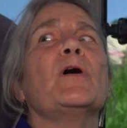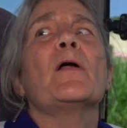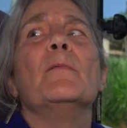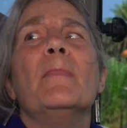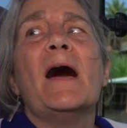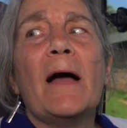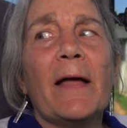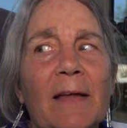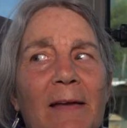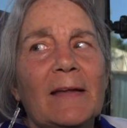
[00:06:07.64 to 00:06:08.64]
Our
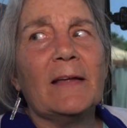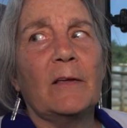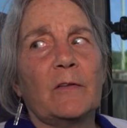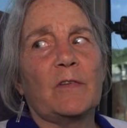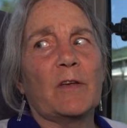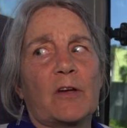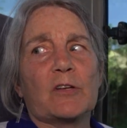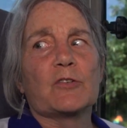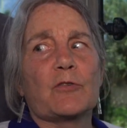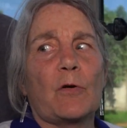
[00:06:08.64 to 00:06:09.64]
mind is in
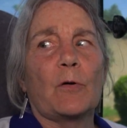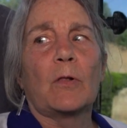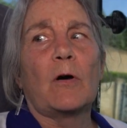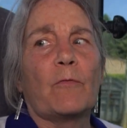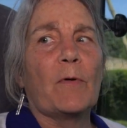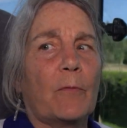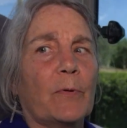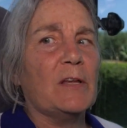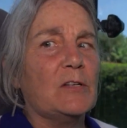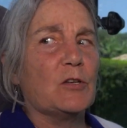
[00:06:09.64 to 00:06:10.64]
control of what
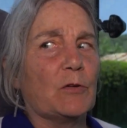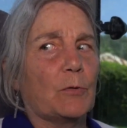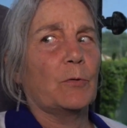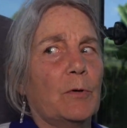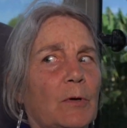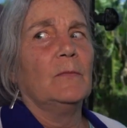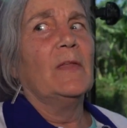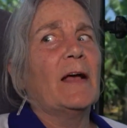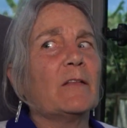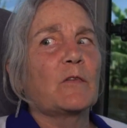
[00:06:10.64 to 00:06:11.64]
we do.
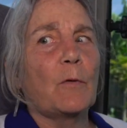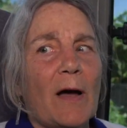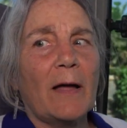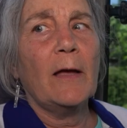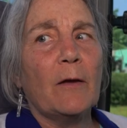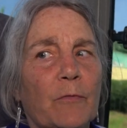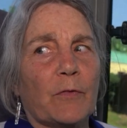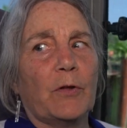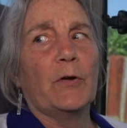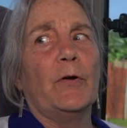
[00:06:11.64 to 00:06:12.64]
And so I have
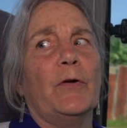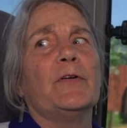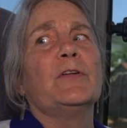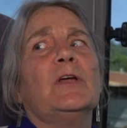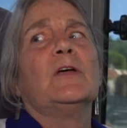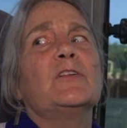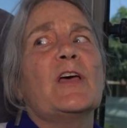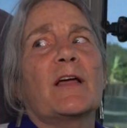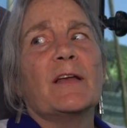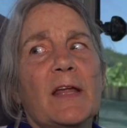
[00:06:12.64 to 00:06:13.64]
learned
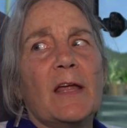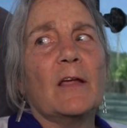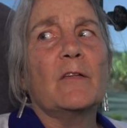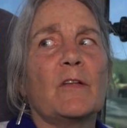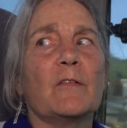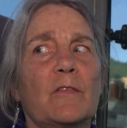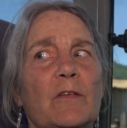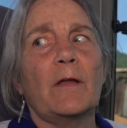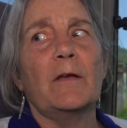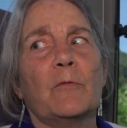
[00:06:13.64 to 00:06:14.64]
techniques and
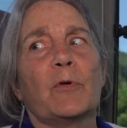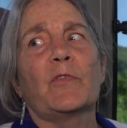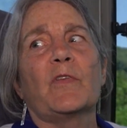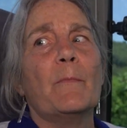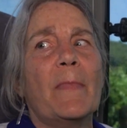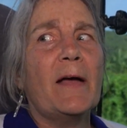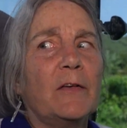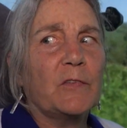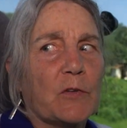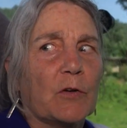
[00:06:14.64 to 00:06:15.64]
studied with some
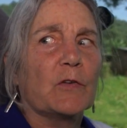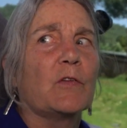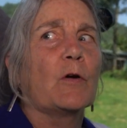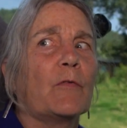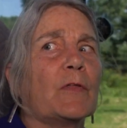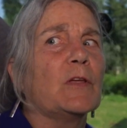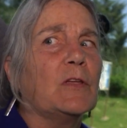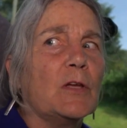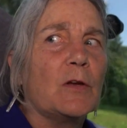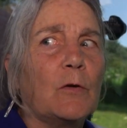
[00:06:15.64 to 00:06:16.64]
masters over the
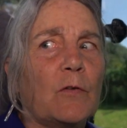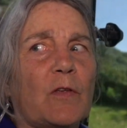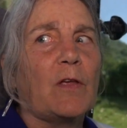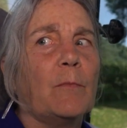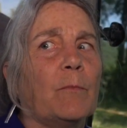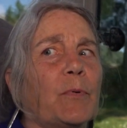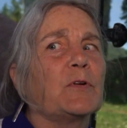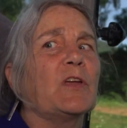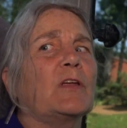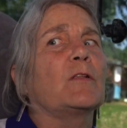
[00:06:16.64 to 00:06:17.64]
years, and
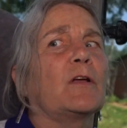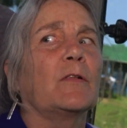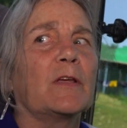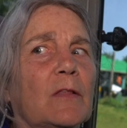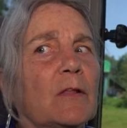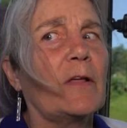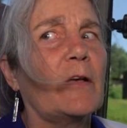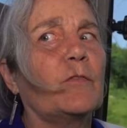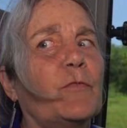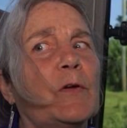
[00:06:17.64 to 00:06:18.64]
particularly in the
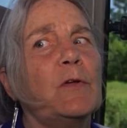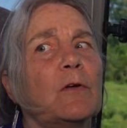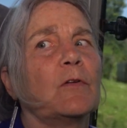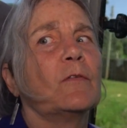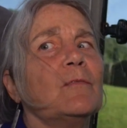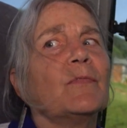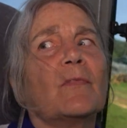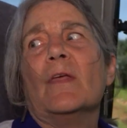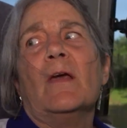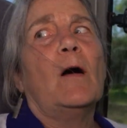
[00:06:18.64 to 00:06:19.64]
last few years,
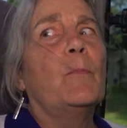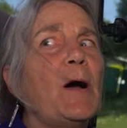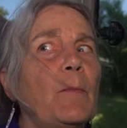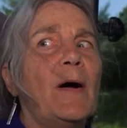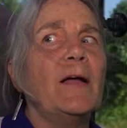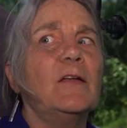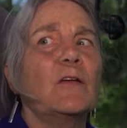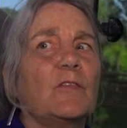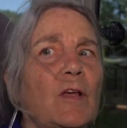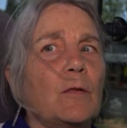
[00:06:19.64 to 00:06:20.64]
about mind
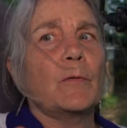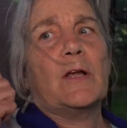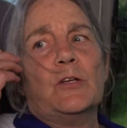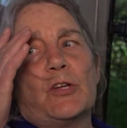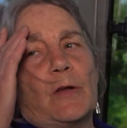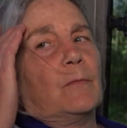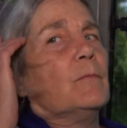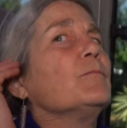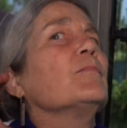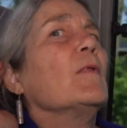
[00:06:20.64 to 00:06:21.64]
acceleration,
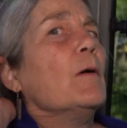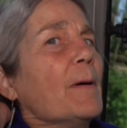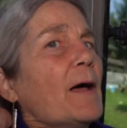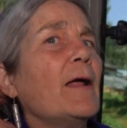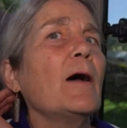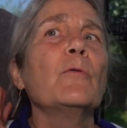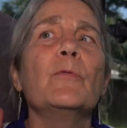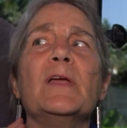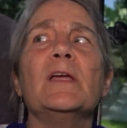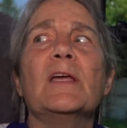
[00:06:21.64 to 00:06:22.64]
about how
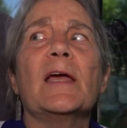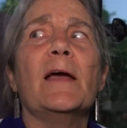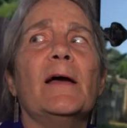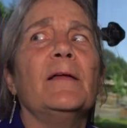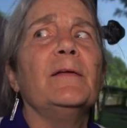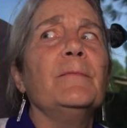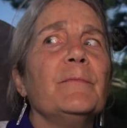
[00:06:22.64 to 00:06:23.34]
we can